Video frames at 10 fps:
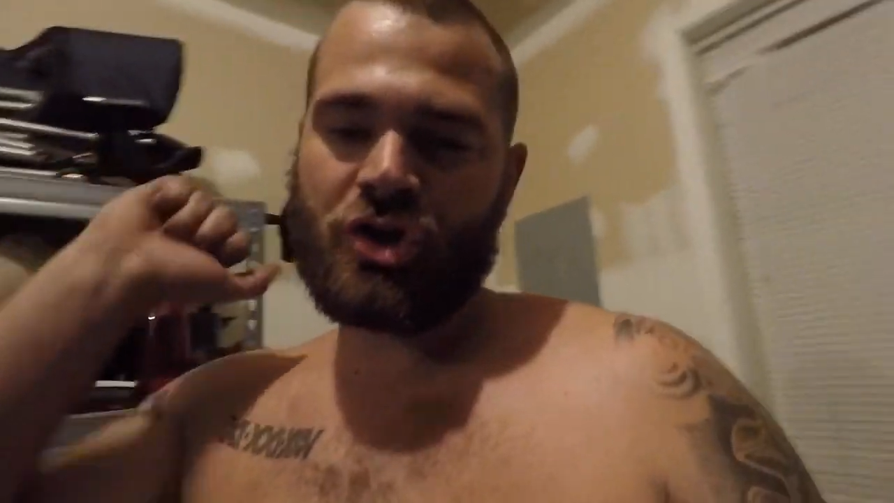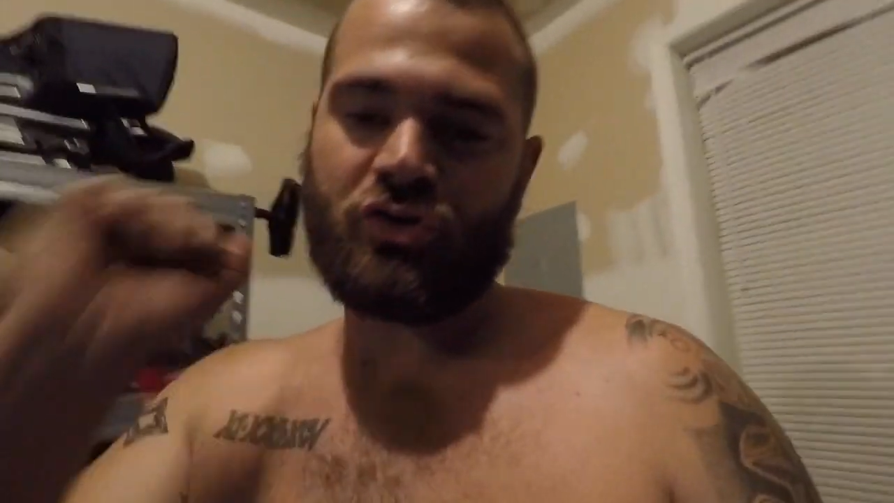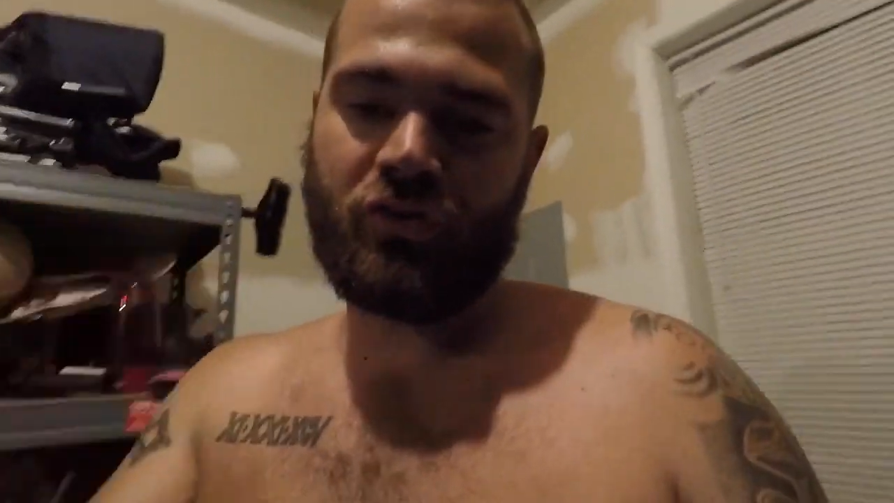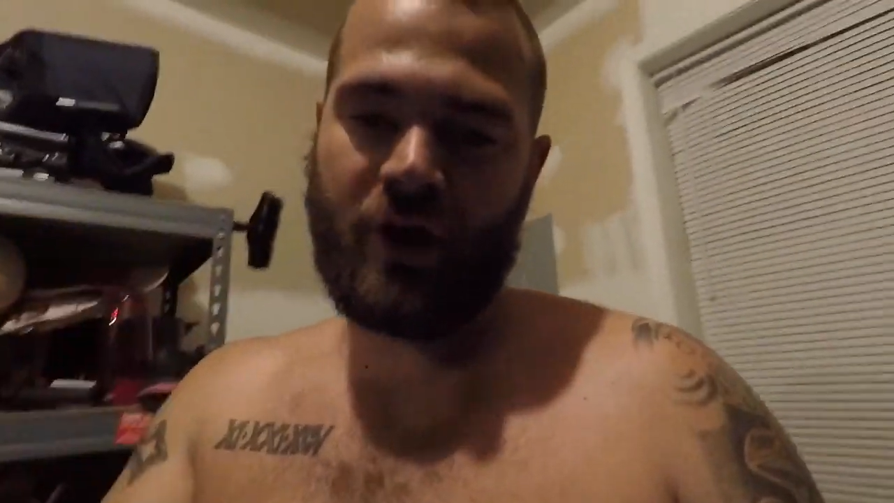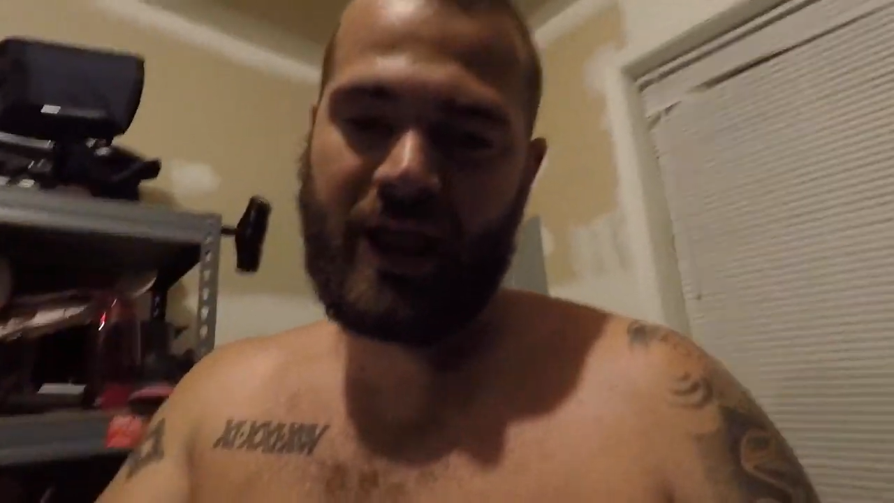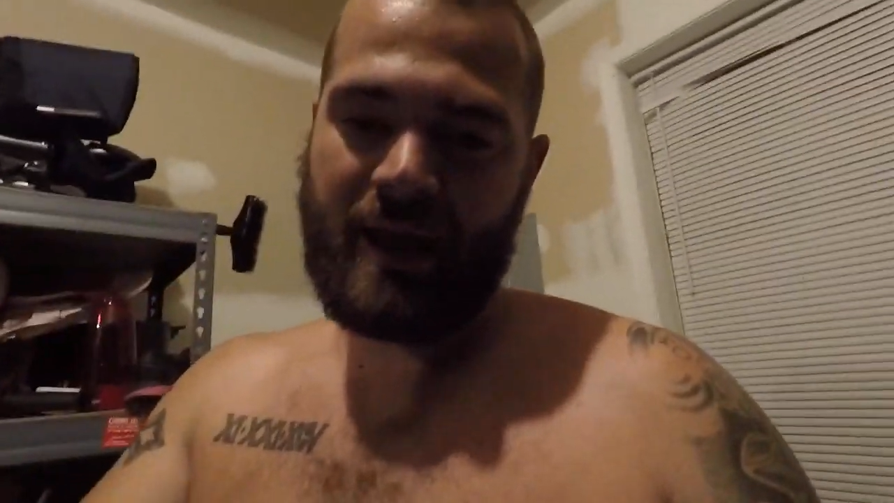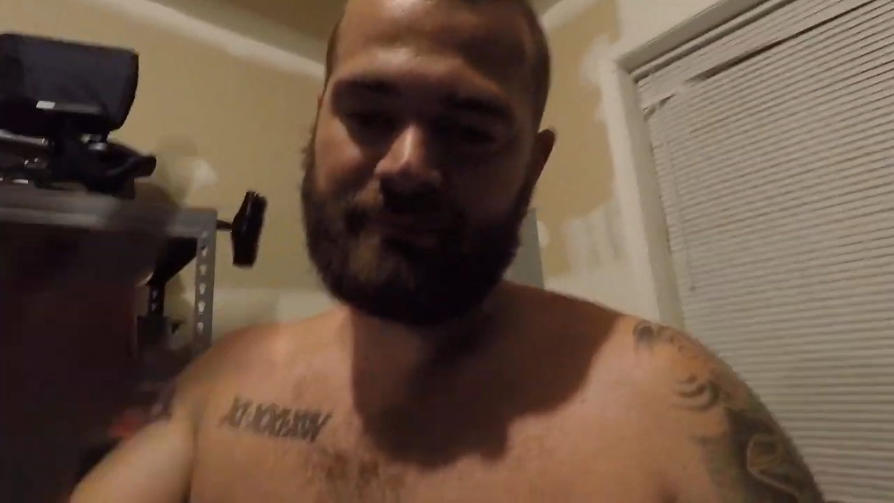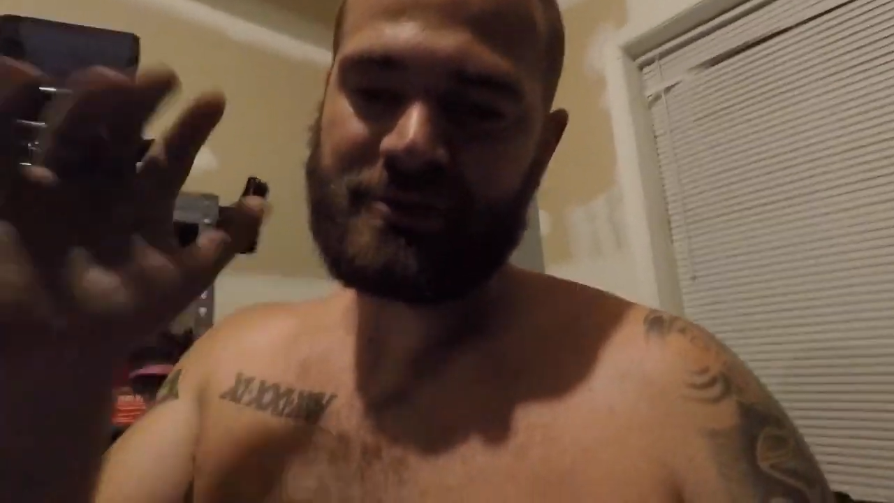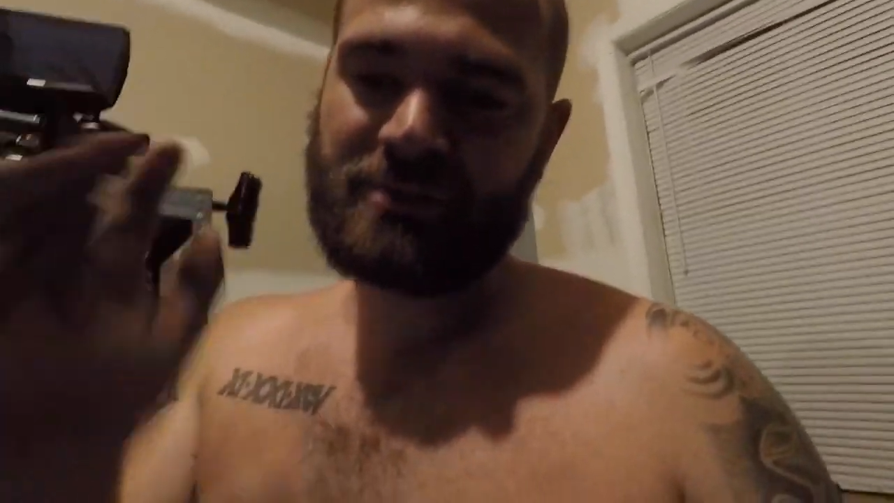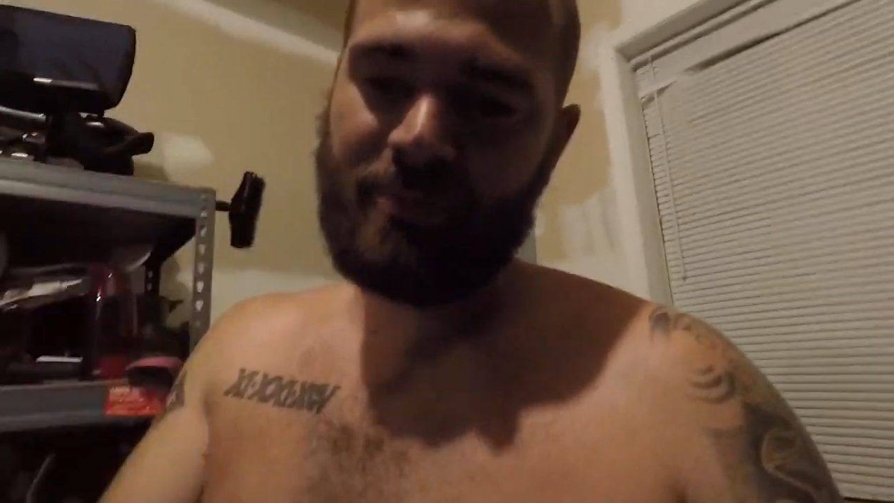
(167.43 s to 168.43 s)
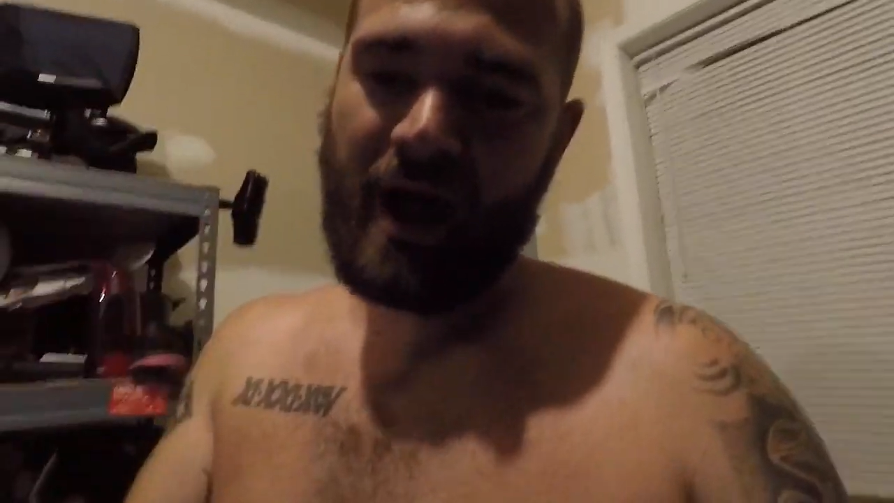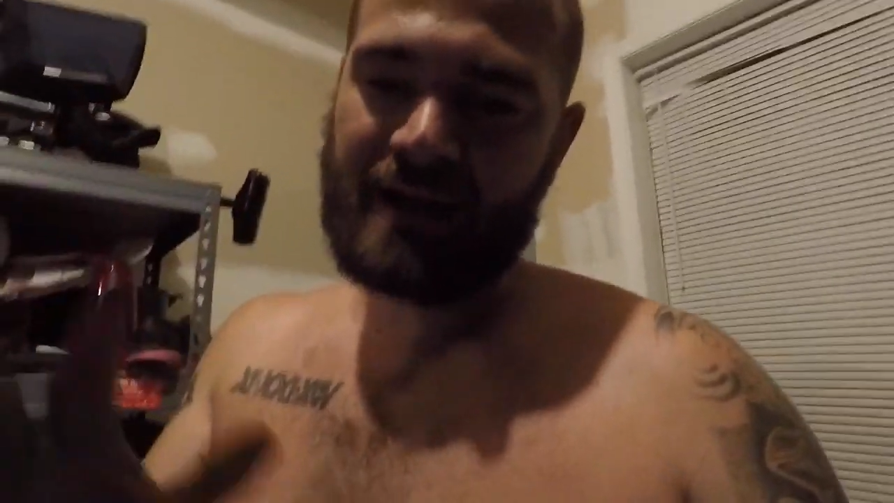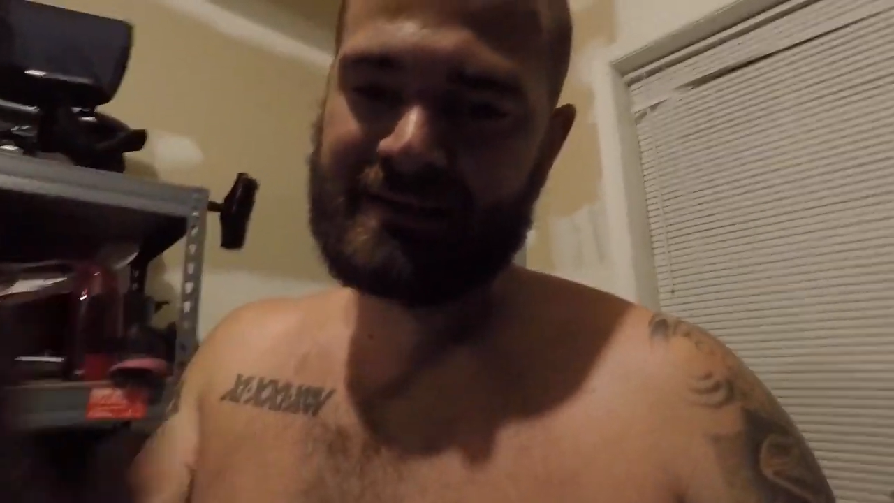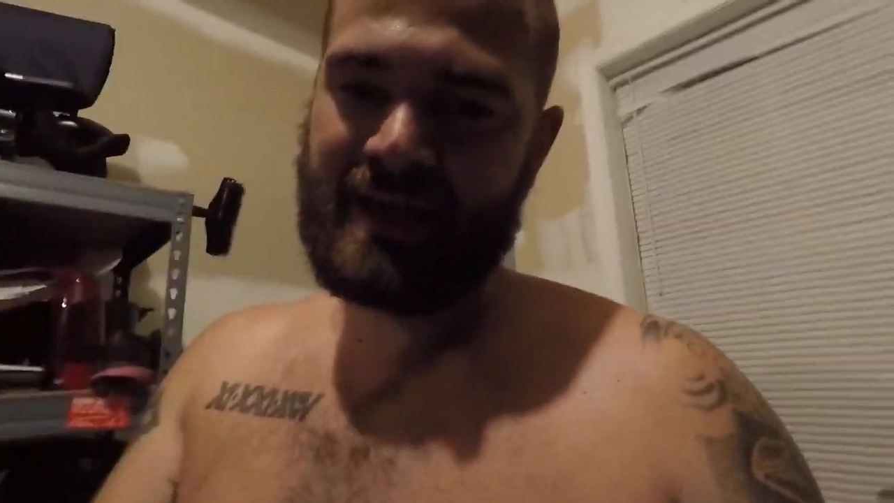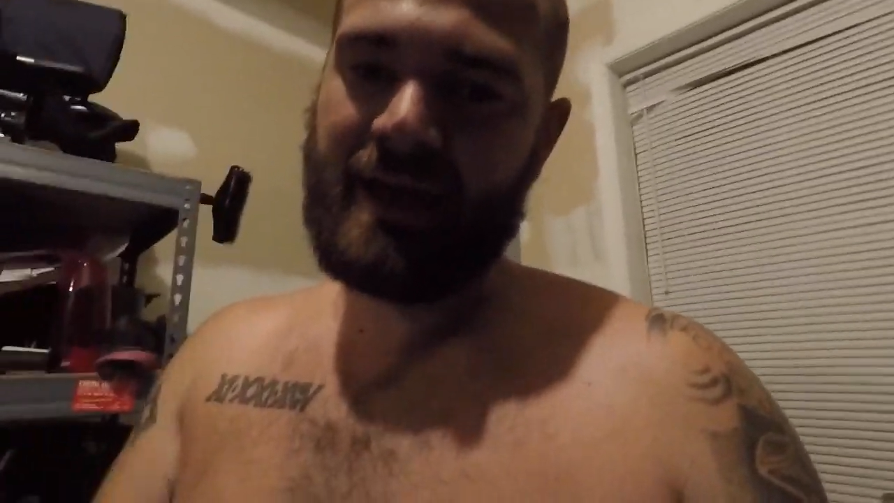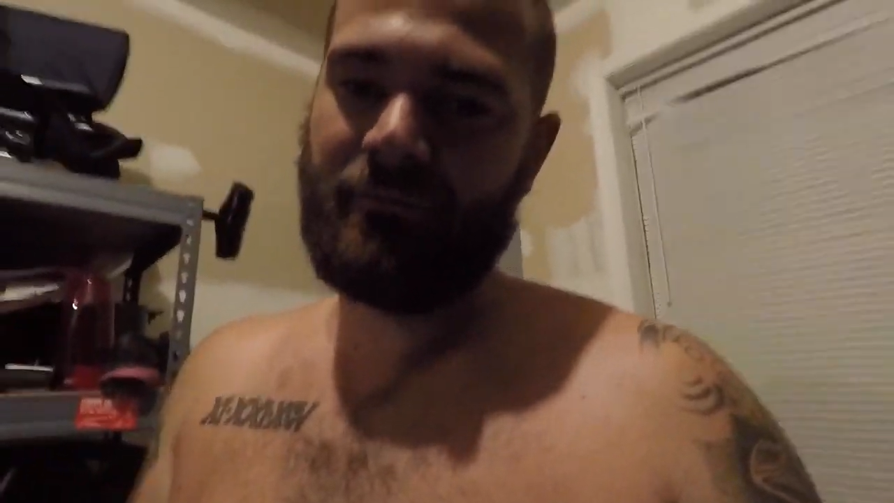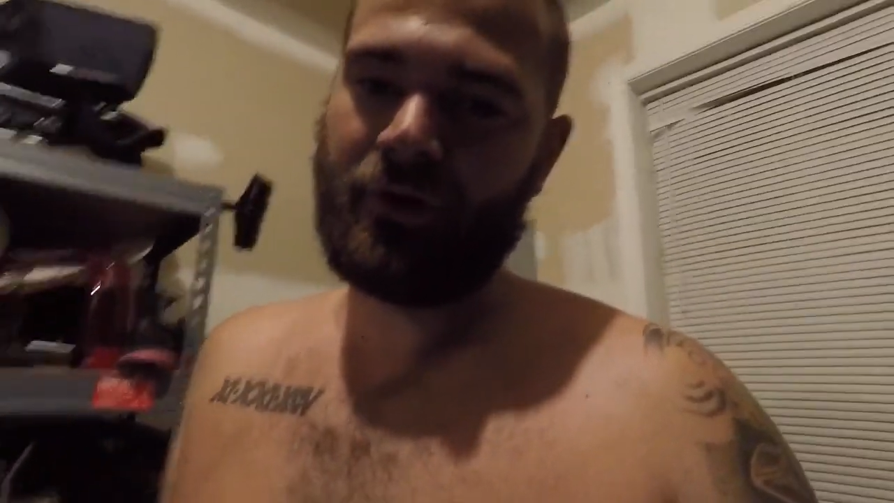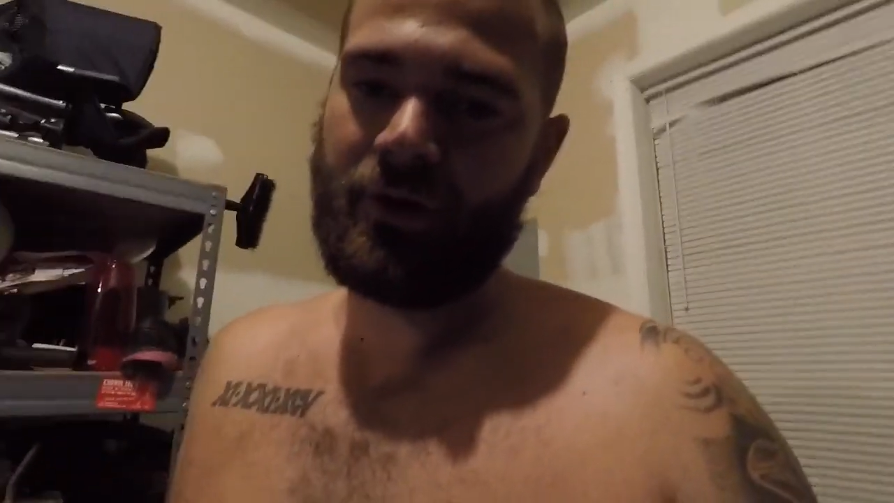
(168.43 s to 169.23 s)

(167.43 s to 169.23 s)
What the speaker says: crammed spots ever.